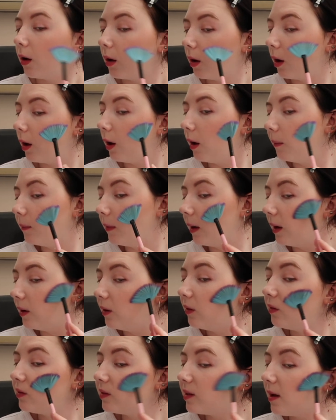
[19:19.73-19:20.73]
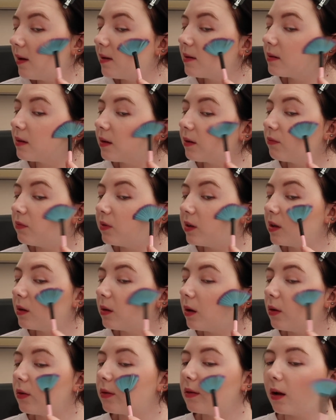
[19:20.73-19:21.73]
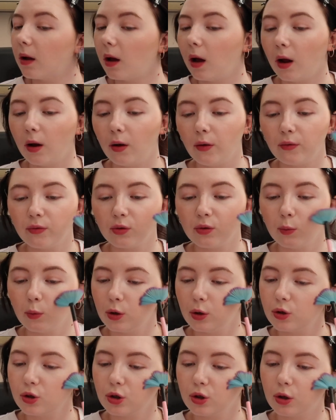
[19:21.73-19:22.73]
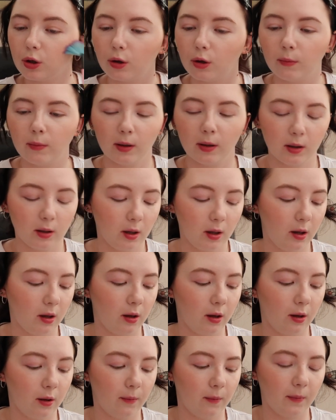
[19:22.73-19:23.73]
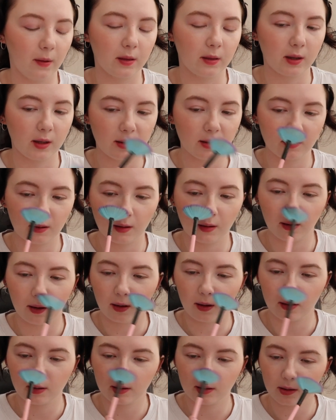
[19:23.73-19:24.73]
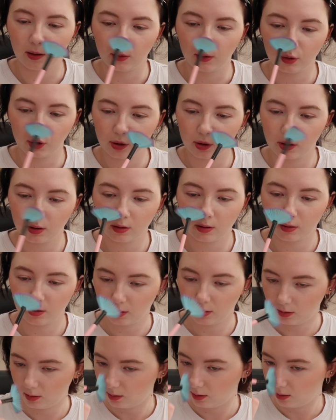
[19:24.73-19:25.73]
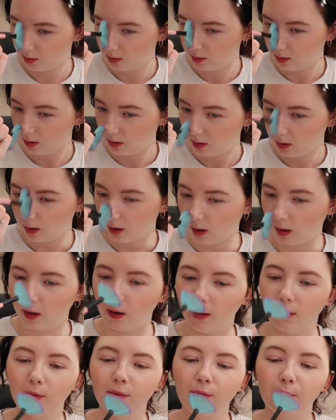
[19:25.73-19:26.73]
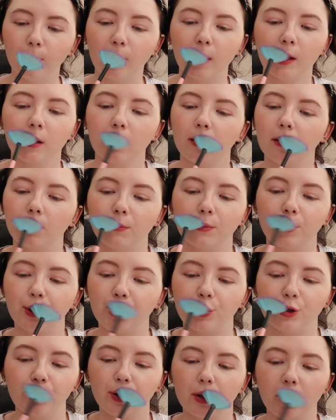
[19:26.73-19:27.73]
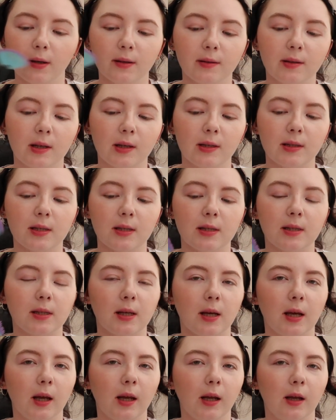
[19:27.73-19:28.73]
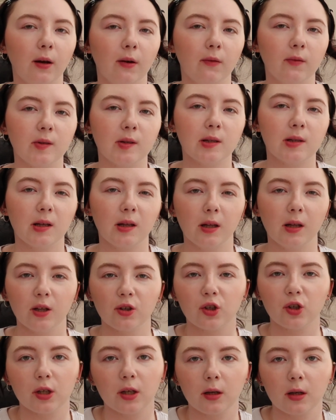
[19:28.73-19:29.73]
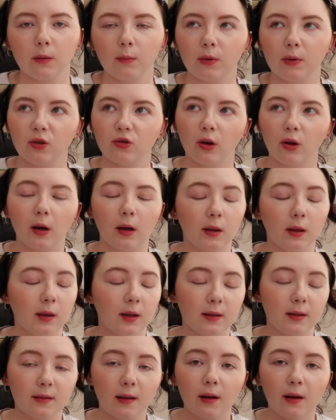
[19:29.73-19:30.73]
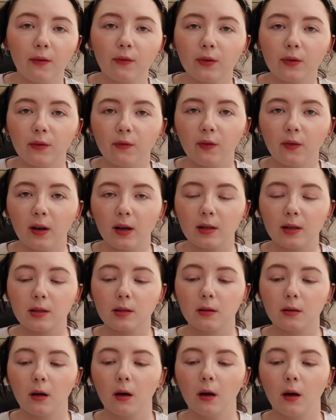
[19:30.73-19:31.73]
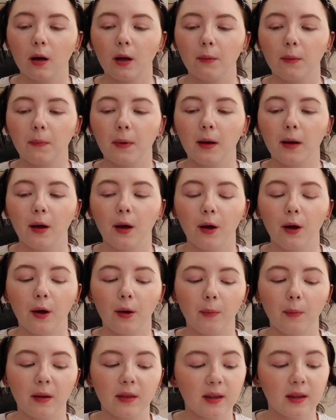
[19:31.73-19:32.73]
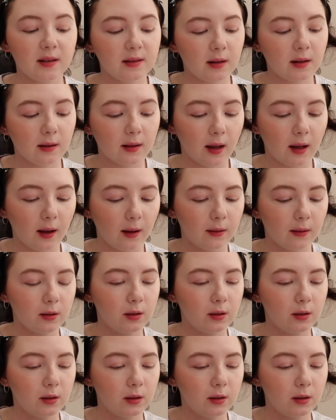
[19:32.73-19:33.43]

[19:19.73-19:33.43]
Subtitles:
I love testing videos, like I love to watch them and things like that, so I love making them because you guys get to see, obviously, literally me trying things out for the first time, and things like that.